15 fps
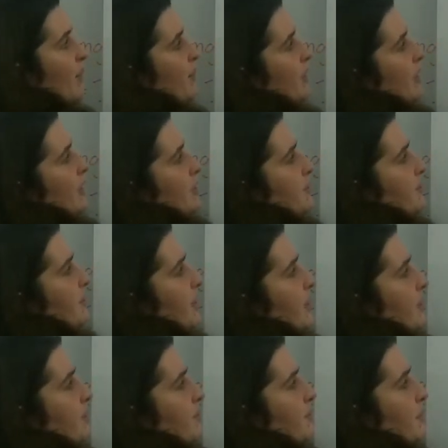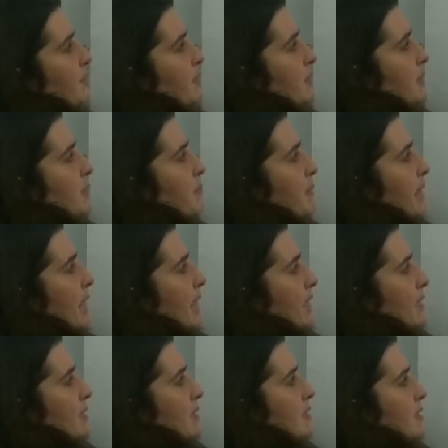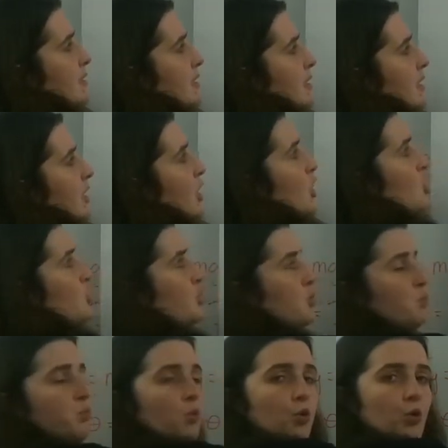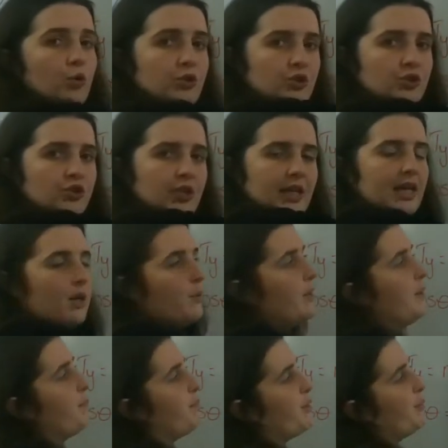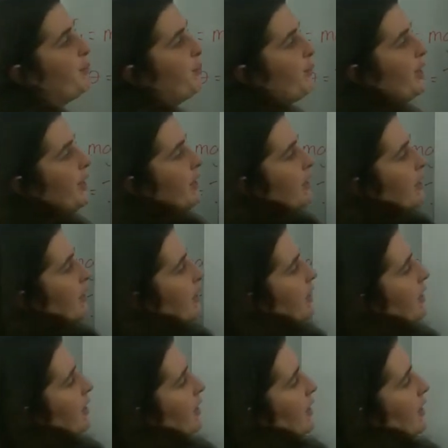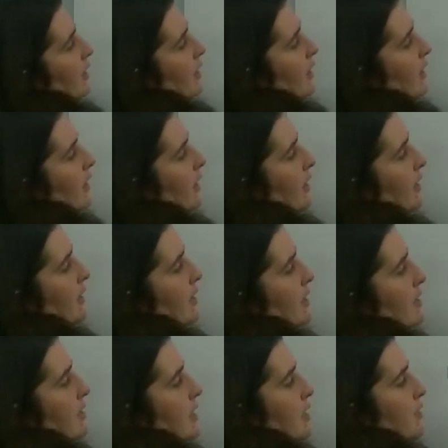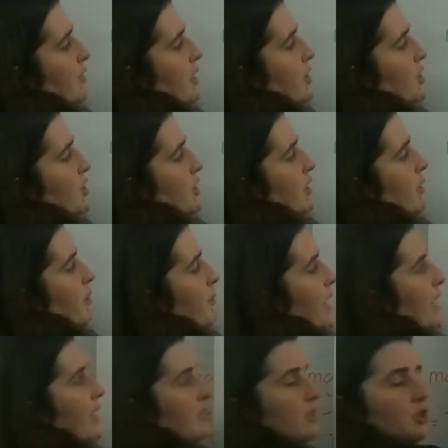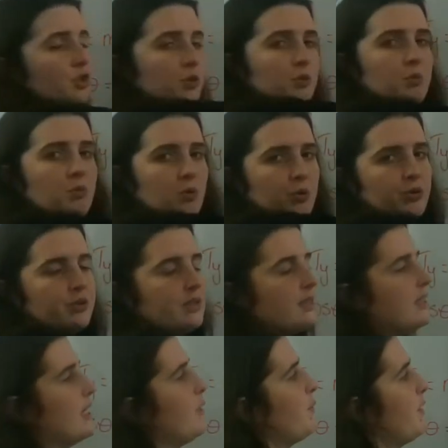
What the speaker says: I would like to find the velocity max towards the equilibrium point, and the acceleration max towards this